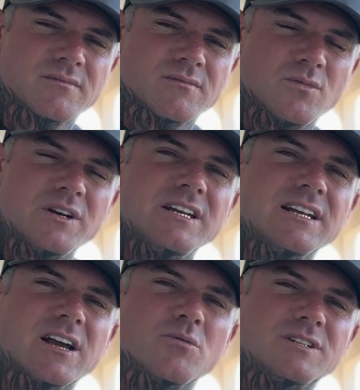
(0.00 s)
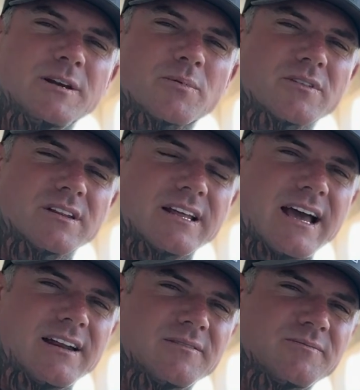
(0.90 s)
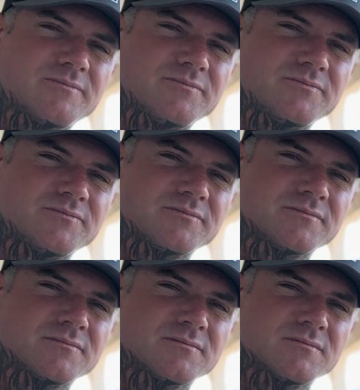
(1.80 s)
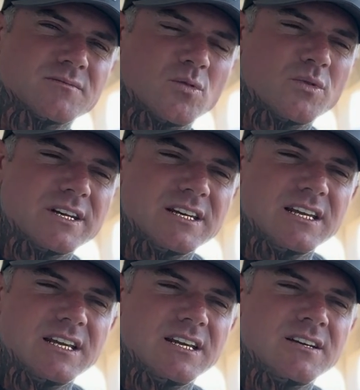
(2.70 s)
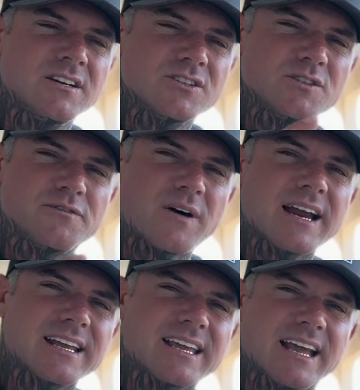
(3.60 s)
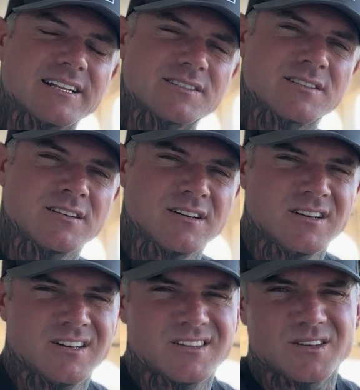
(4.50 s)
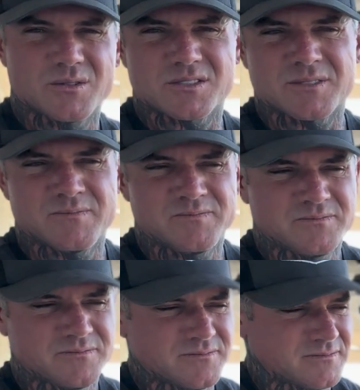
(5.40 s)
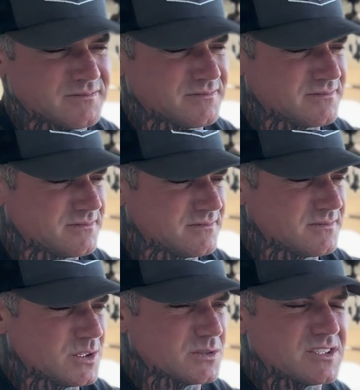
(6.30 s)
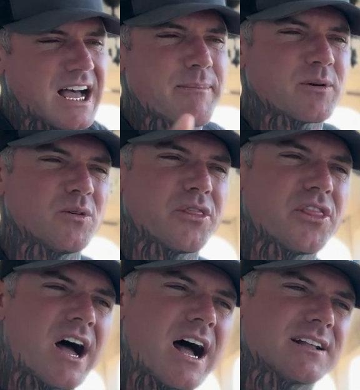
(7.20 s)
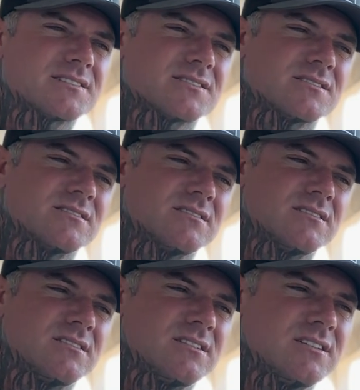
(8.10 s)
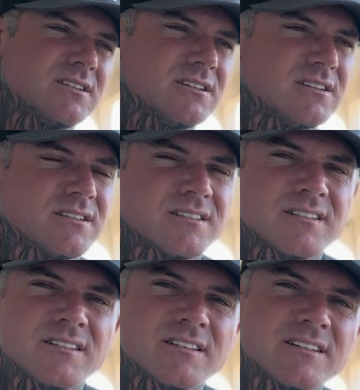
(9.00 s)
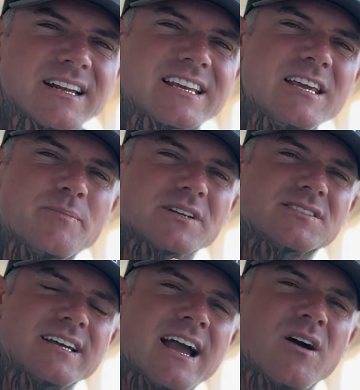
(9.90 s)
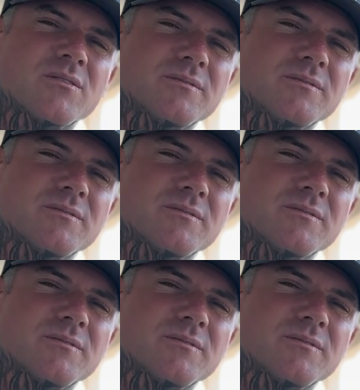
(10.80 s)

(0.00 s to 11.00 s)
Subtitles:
We need to go deeper than that. We need to fight against those topical thoughts that keep us down.